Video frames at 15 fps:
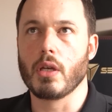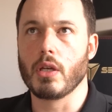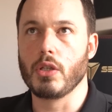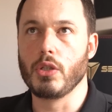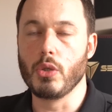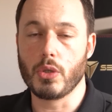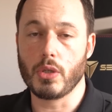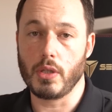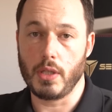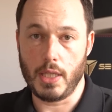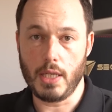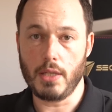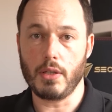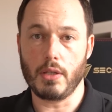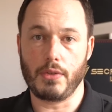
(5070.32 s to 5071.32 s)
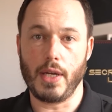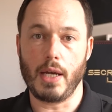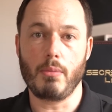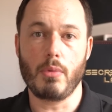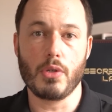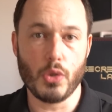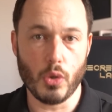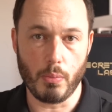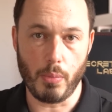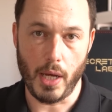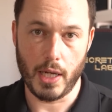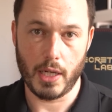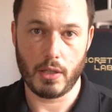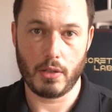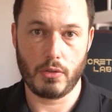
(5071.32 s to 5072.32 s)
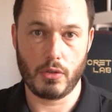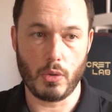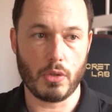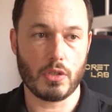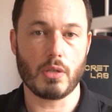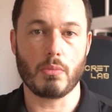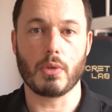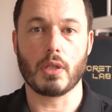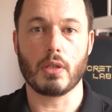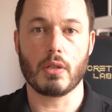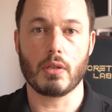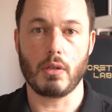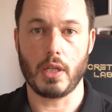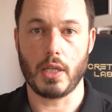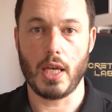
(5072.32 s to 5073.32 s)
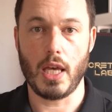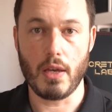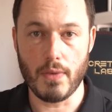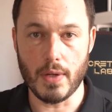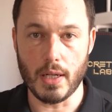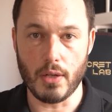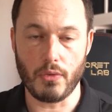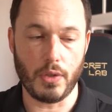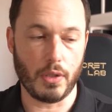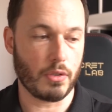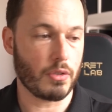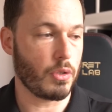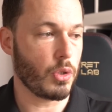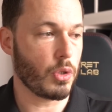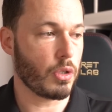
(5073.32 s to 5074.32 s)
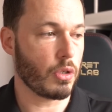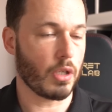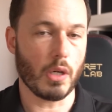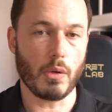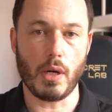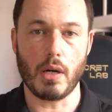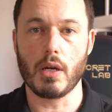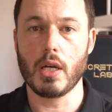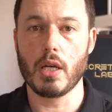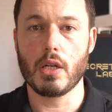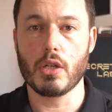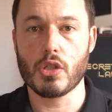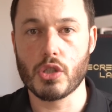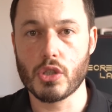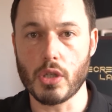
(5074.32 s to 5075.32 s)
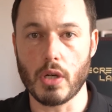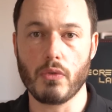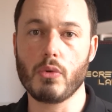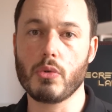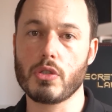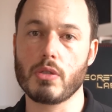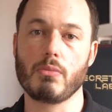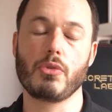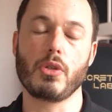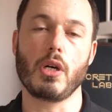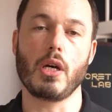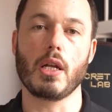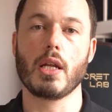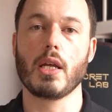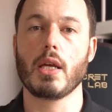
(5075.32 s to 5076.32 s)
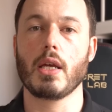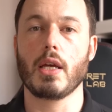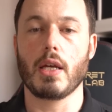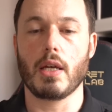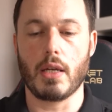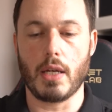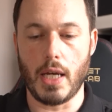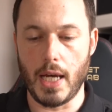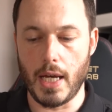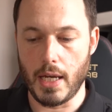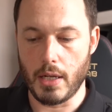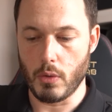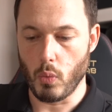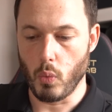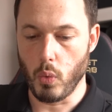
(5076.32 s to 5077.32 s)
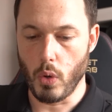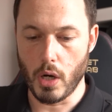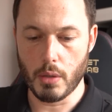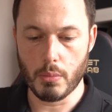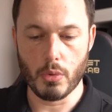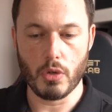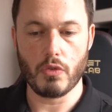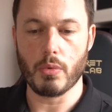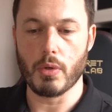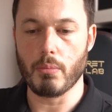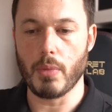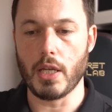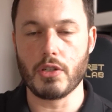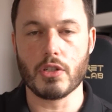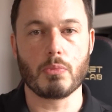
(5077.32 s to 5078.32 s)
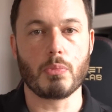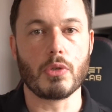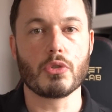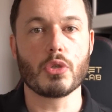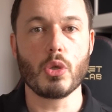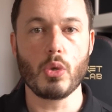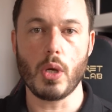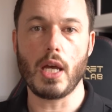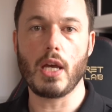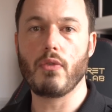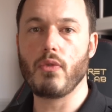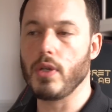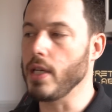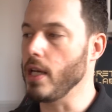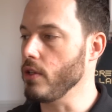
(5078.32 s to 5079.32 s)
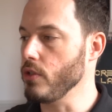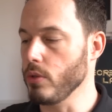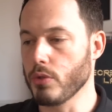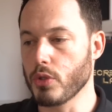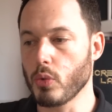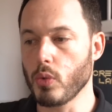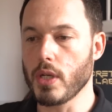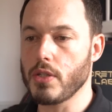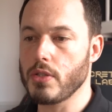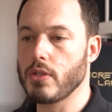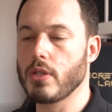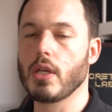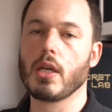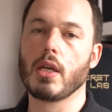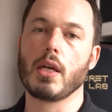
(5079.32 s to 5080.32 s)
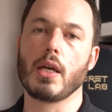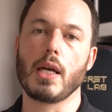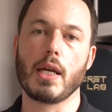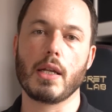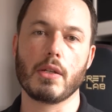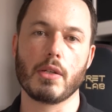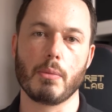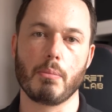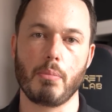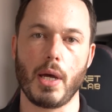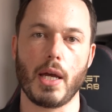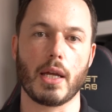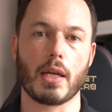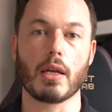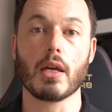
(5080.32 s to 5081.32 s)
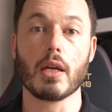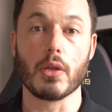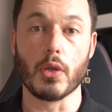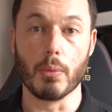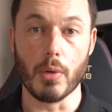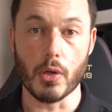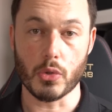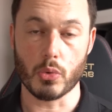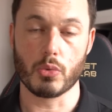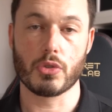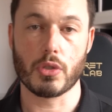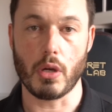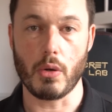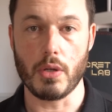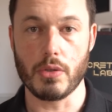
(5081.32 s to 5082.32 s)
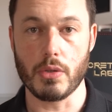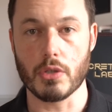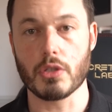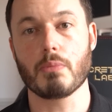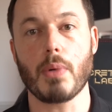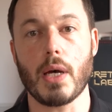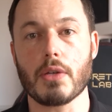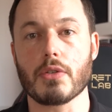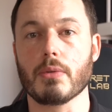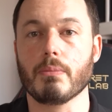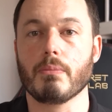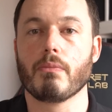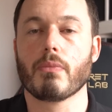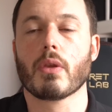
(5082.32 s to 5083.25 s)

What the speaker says: you can either damage your back doing something like heavy lifting. So you can go out, shovel some dirt, and one movement may just be too heavy as you twist and bang, your muscles go into spasm.